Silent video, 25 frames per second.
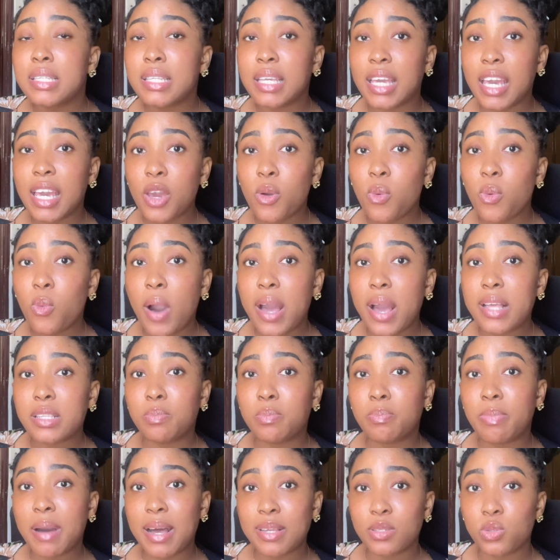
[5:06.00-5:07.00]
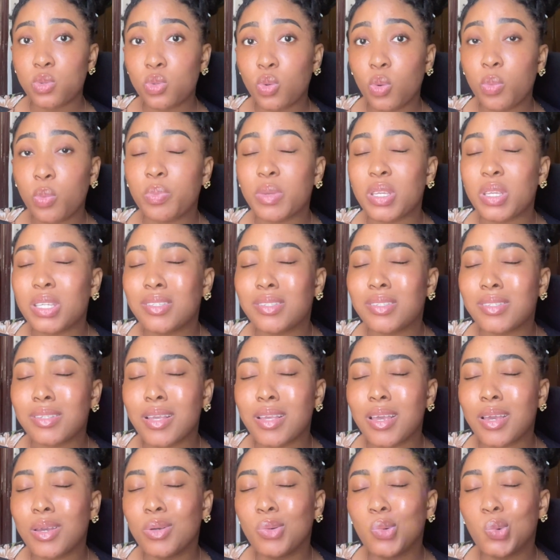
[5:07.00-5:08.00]
Skin white bar soap is
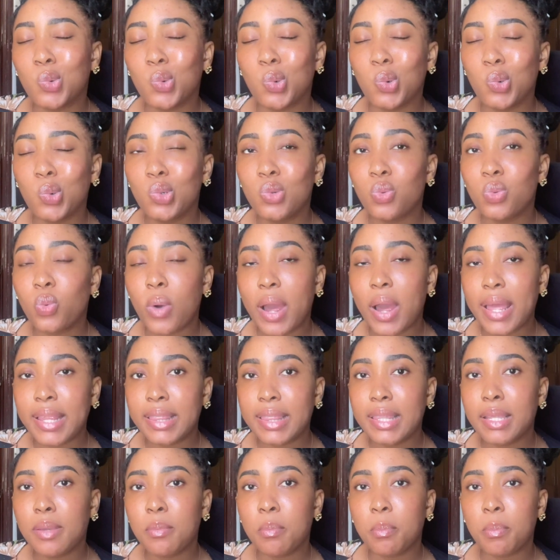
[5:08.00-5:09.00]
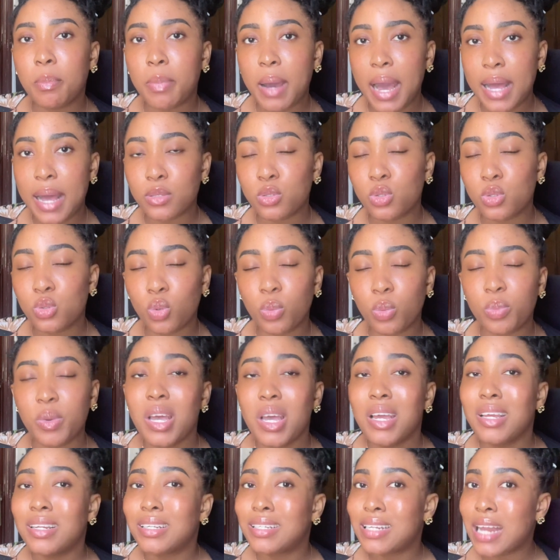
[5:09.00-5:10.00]
a good whitening bar soap.
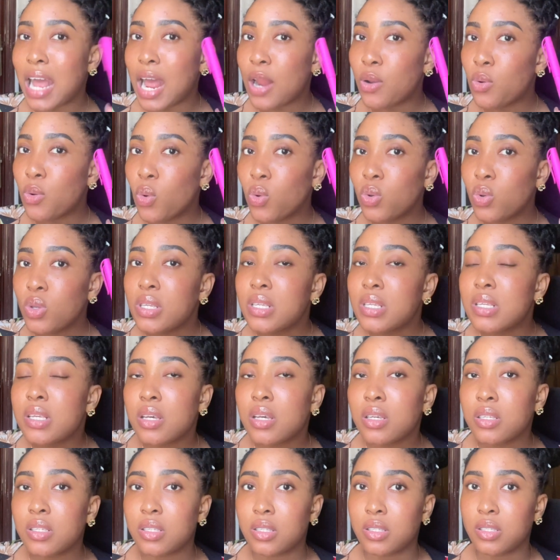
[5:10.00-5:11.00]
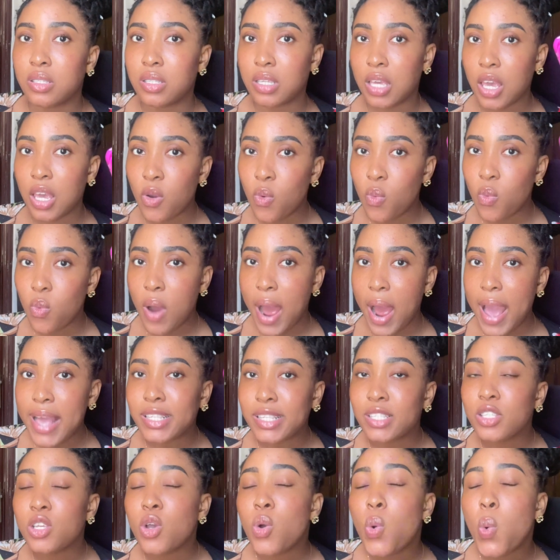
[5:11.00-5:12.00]
Nano skin
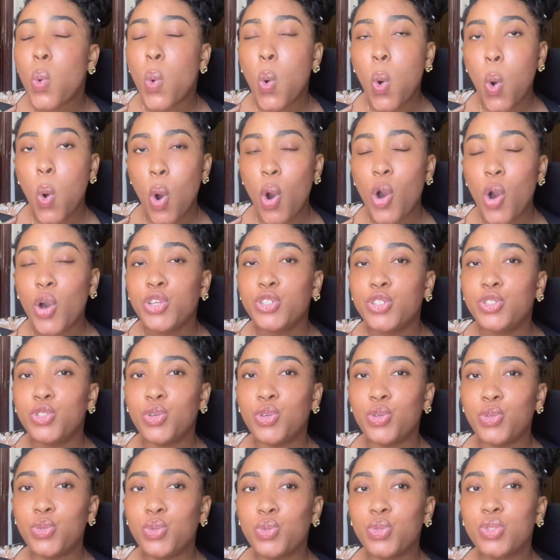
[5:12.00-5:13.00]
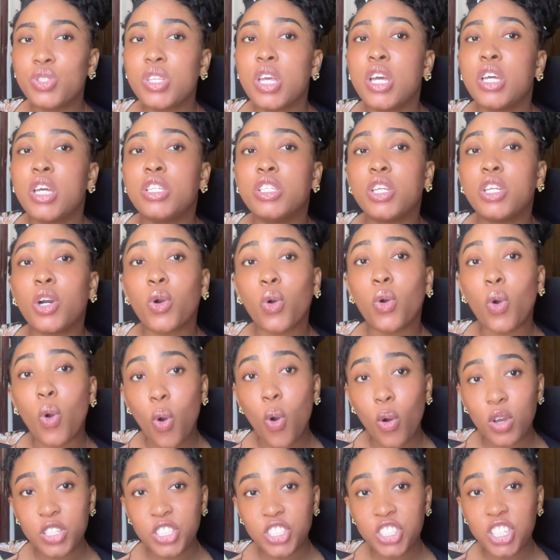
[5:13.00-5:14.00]
white, or you use the
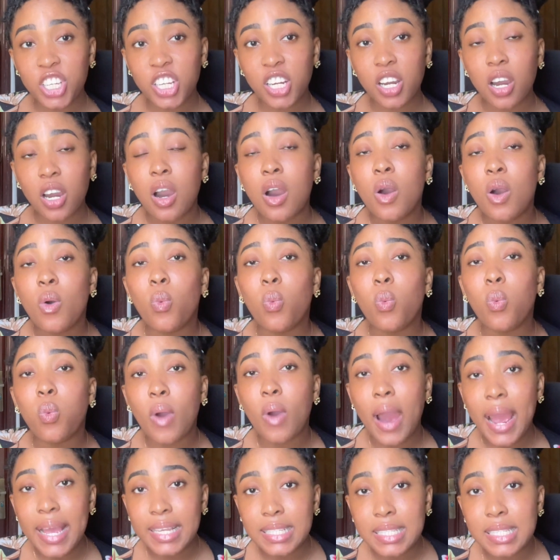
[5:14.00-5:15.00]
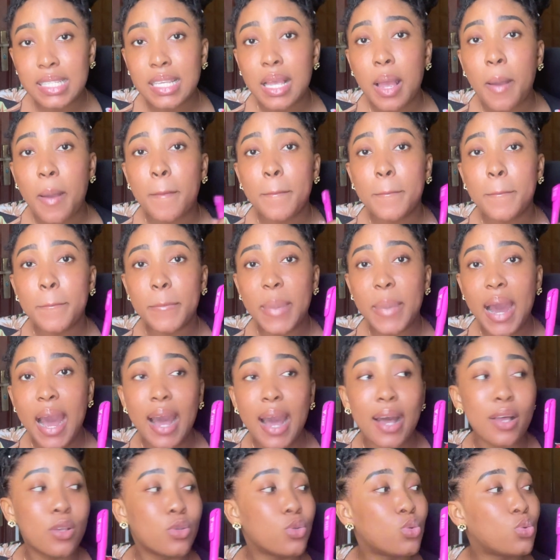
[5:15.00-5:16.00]
kojic white
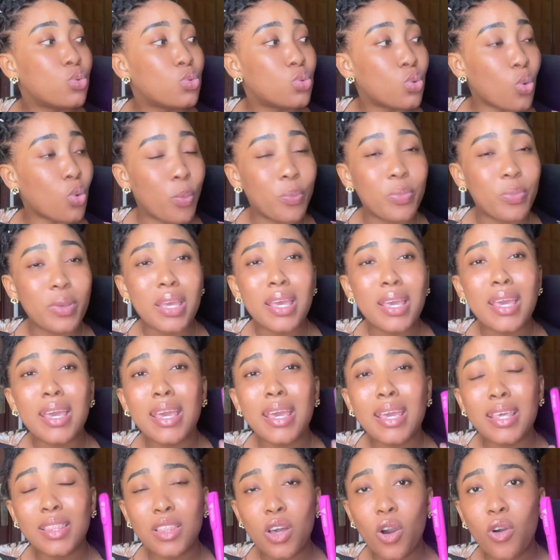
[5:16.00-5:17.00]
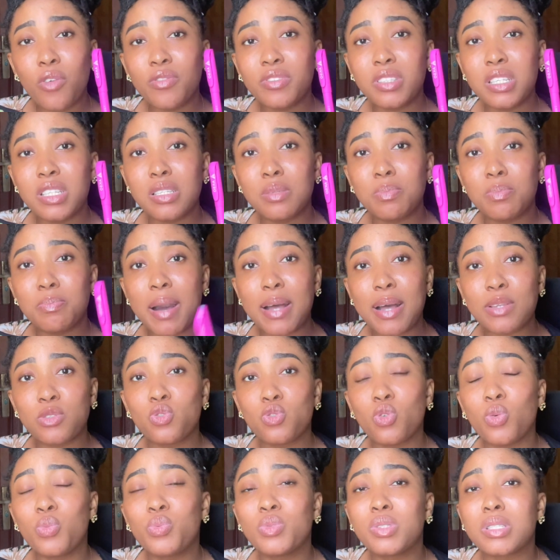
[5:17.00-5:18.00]
bar soap. Either of these bar
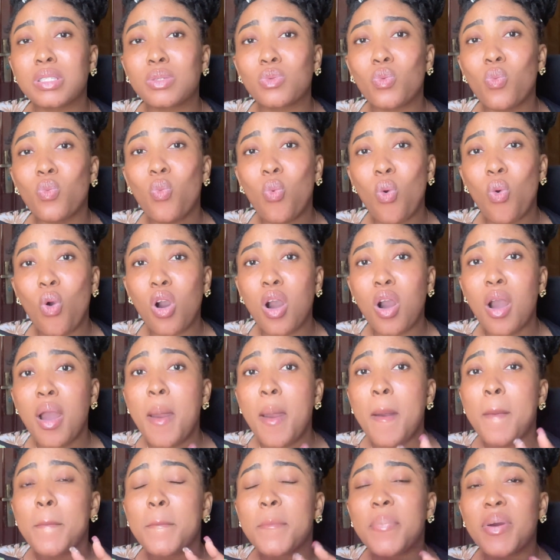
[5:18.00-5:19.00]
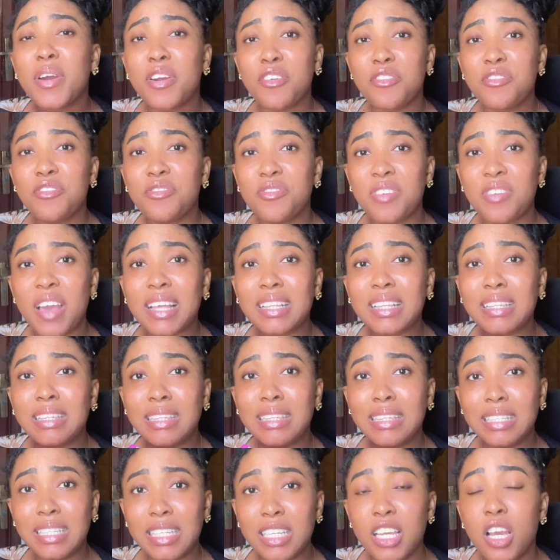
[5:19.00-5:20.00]
soaps work
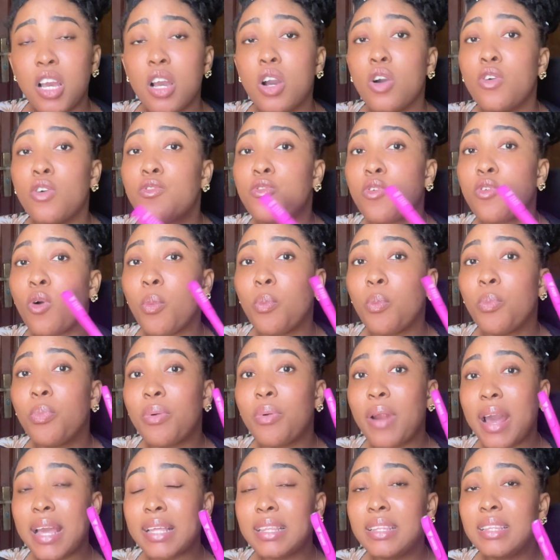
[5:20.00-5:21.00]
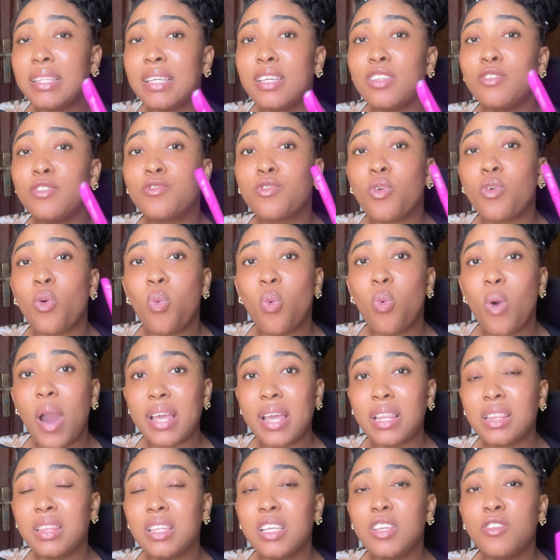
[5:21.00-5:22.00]
perfectly for brightening, for
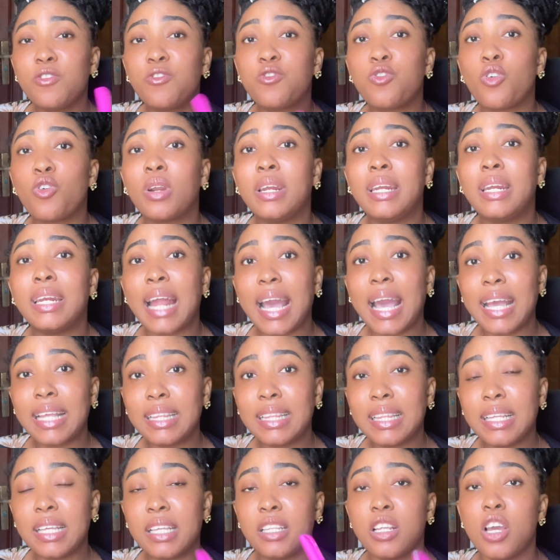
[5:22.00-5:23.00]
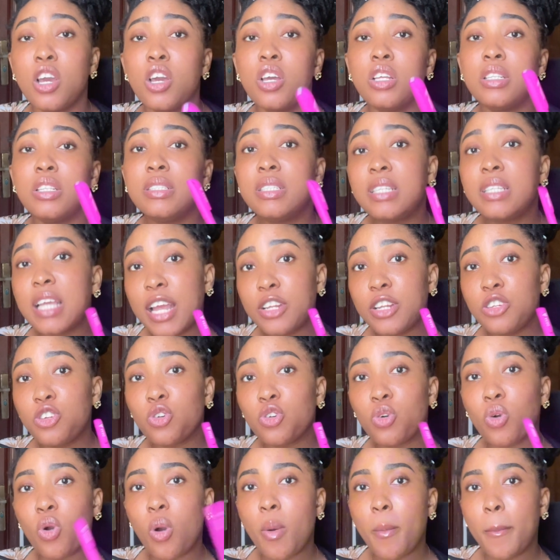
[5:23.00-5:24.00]
whitening, for lightening. Then
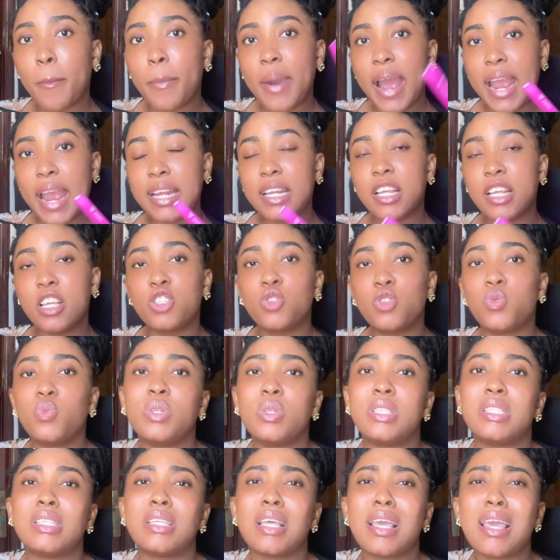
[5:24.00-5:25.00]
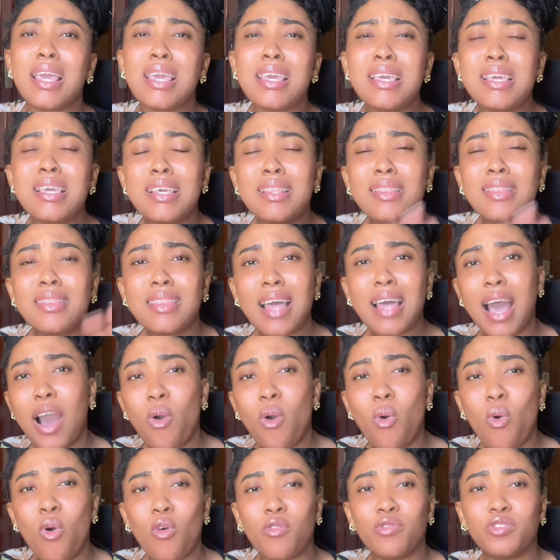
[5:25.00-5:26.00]
you combine it with either
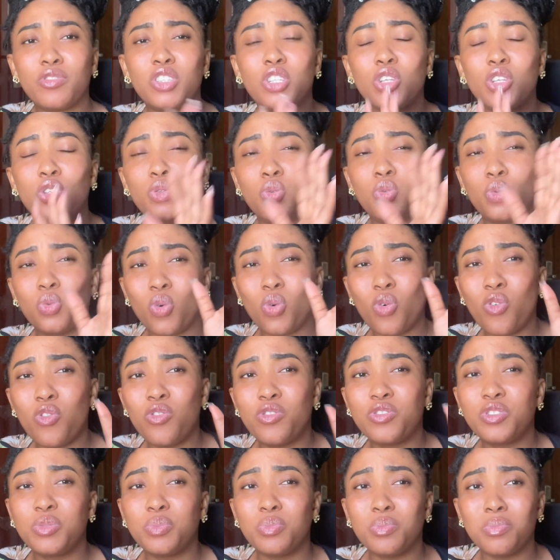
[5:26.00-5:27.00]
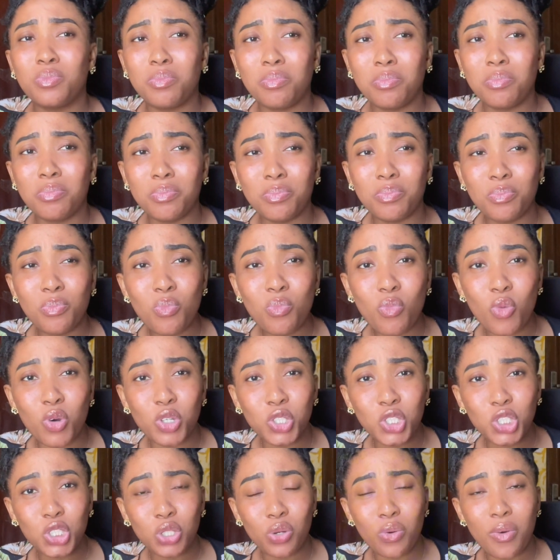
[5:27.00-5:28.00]
of the Dove
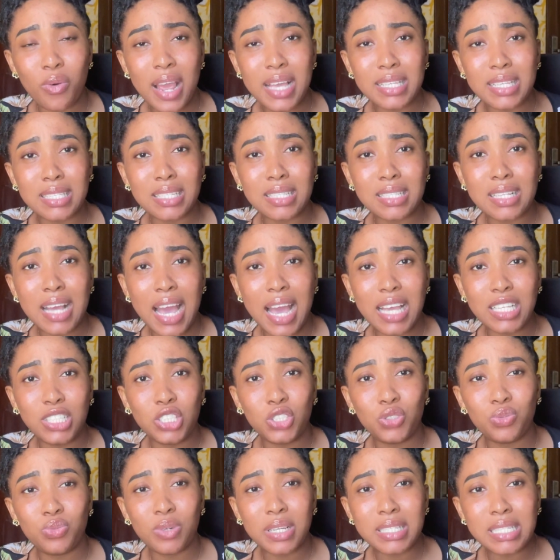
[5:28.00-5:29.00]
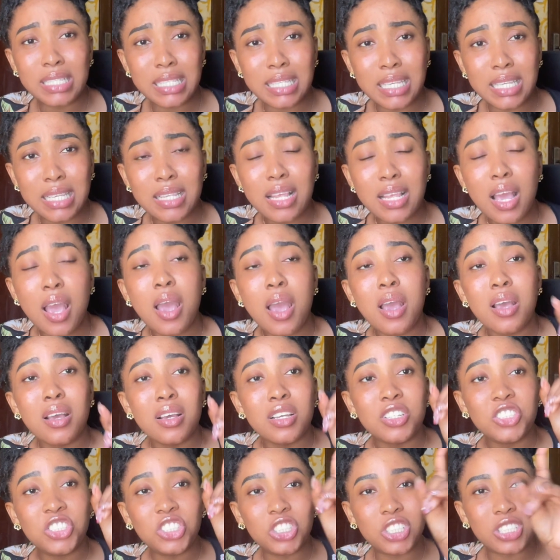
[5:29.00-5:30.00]
moisturizing, hydrating
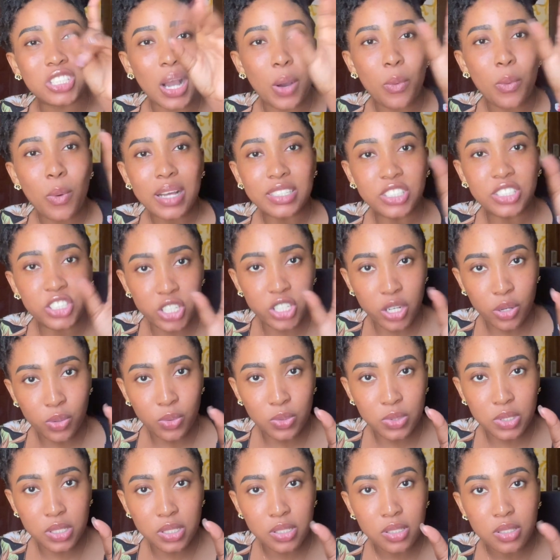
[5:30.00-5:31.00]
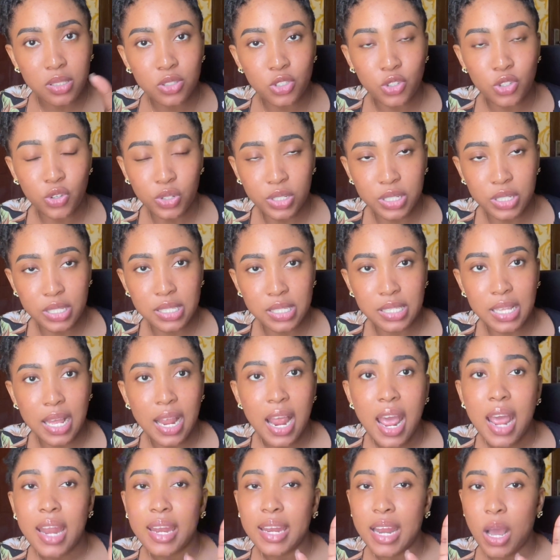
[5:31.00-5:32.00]
shower gels. Do you understand?
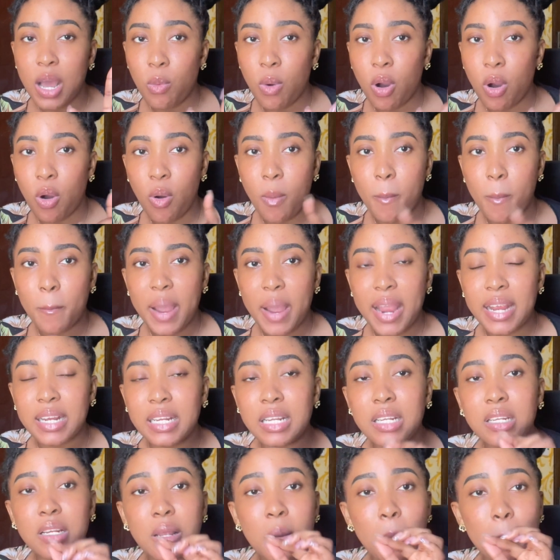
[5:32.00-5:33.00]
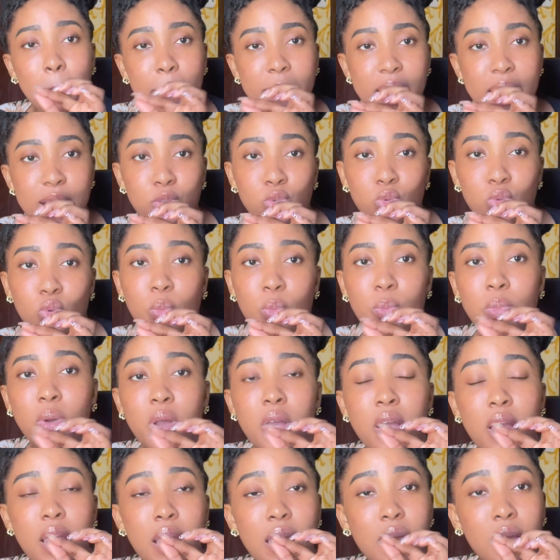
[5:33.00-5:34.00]
Now we're combining bar soap,
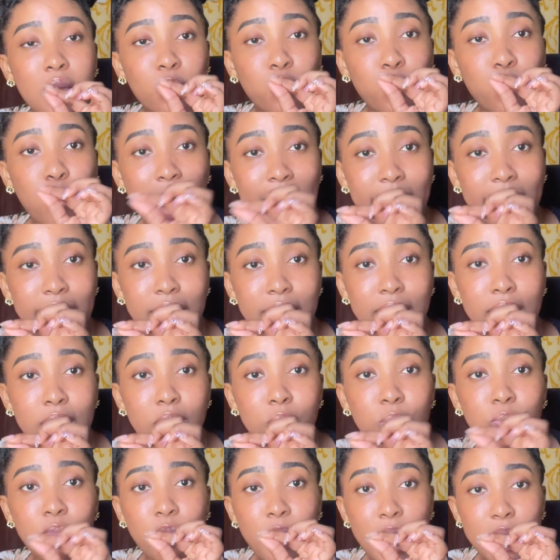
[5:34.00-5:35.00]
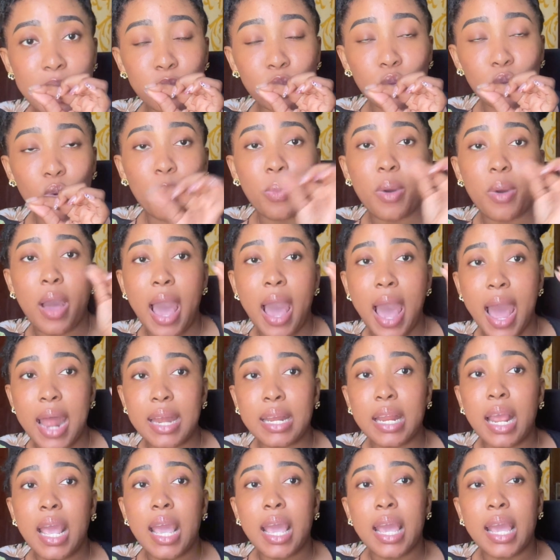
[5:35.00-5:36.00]
a whitening bar soap,
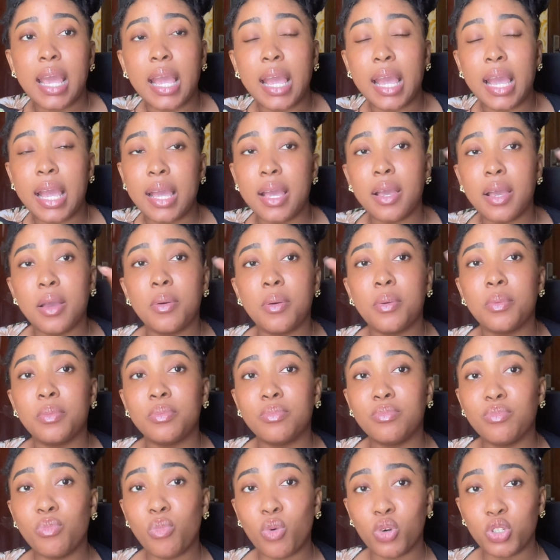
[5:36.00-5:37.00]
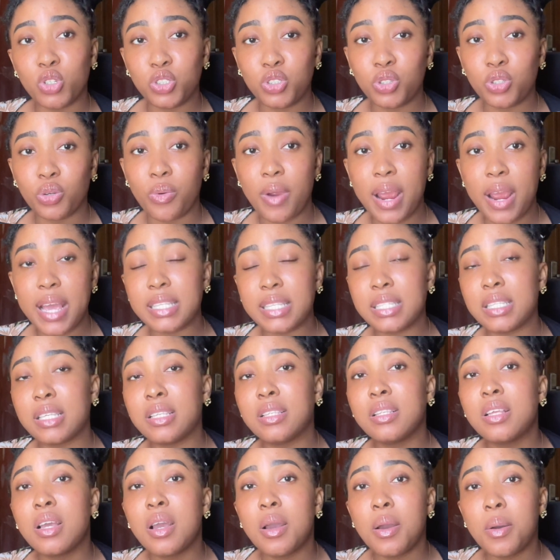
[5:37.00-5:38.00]
and a
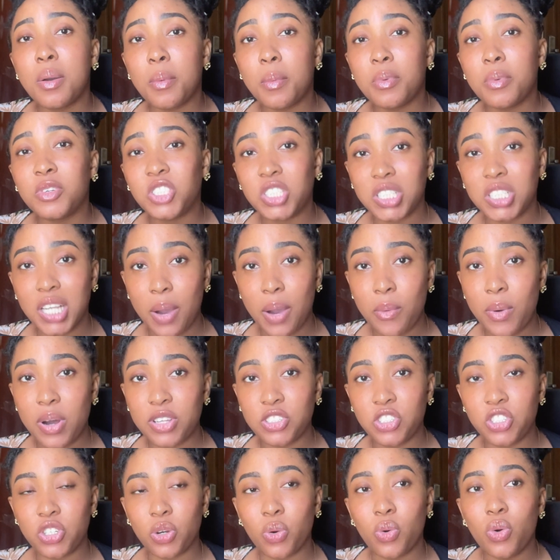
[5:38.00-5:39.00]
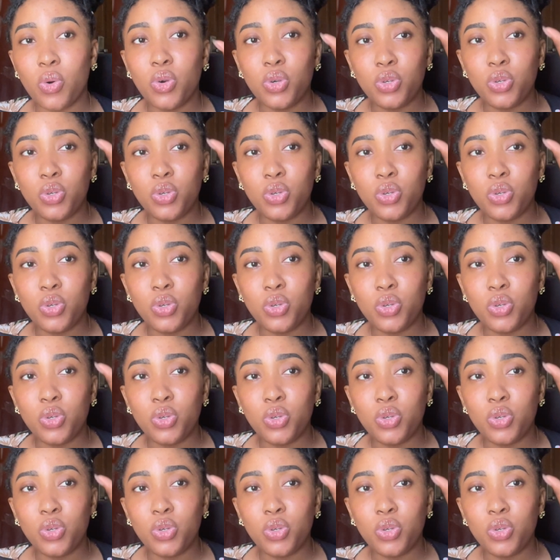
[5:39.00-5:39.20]
moisturizing shower gel.